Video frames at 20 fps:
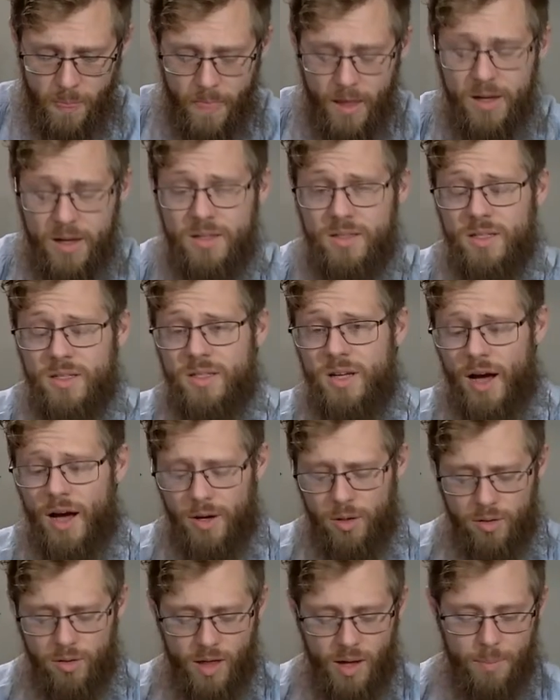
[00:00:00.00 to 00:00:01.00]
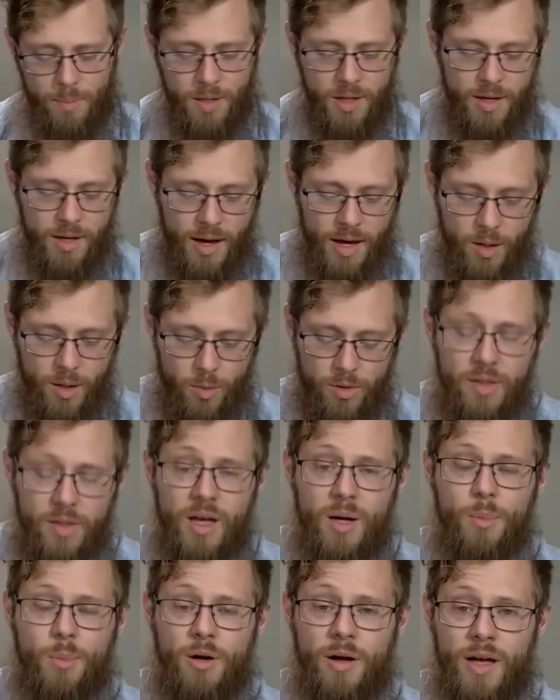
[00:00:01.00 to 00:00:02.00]
It is a title that began with
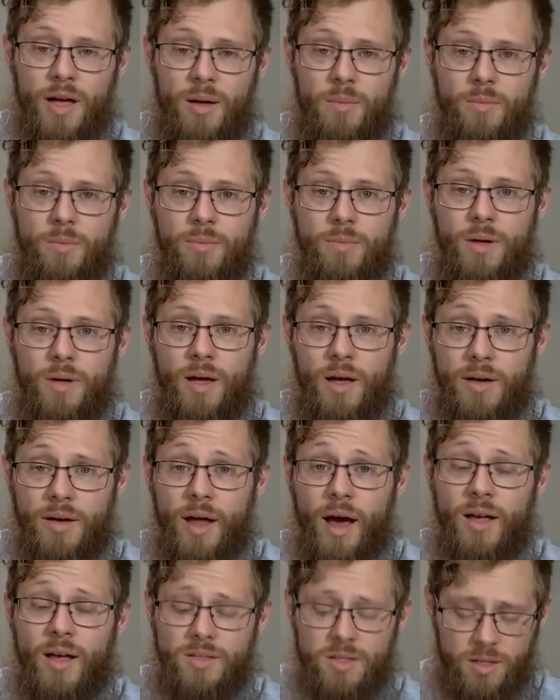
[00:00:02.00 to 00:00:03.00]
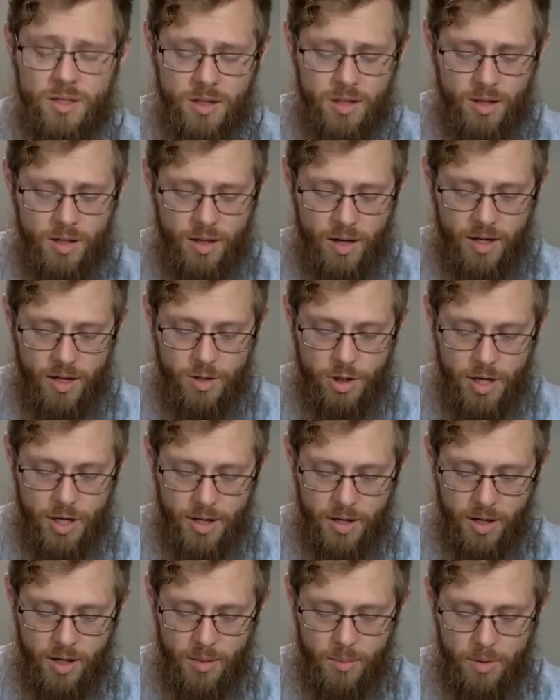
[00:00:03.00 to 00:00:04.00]
Abraham and Isaac and
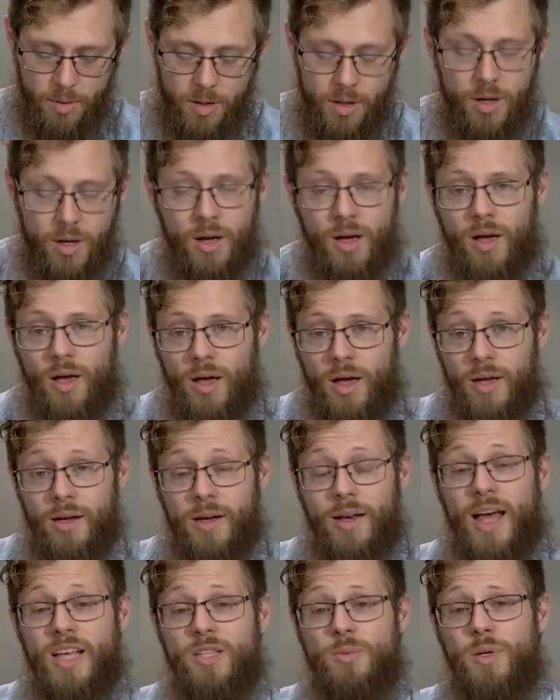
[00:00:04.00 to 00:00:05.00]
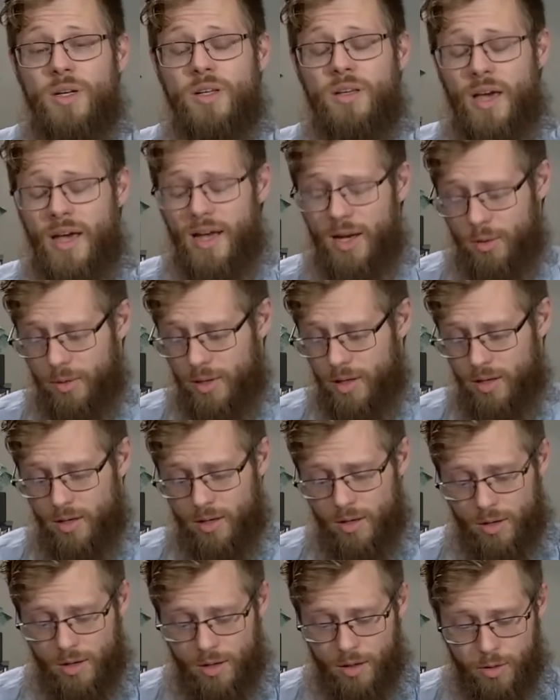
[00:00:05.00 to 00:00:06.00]
Jacob, and it has been
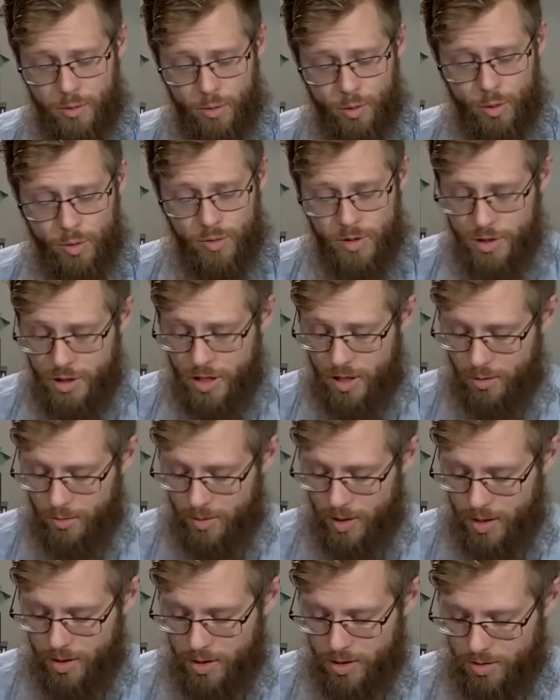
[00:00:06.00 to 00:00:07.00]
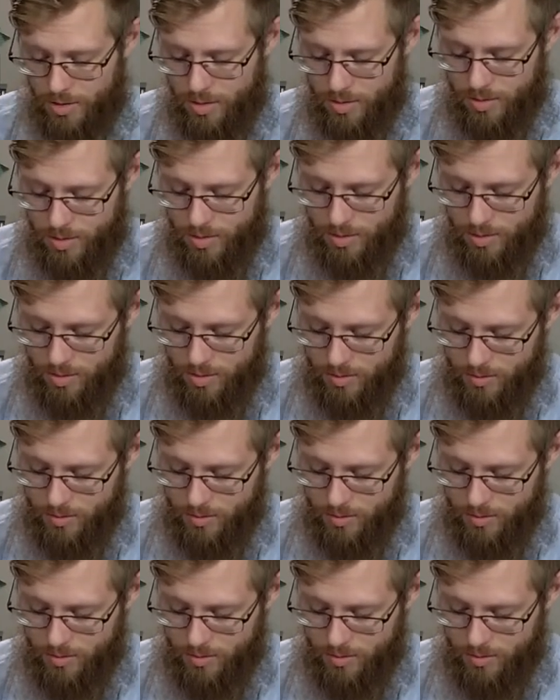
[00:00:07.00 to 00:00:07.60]
carried through the generations.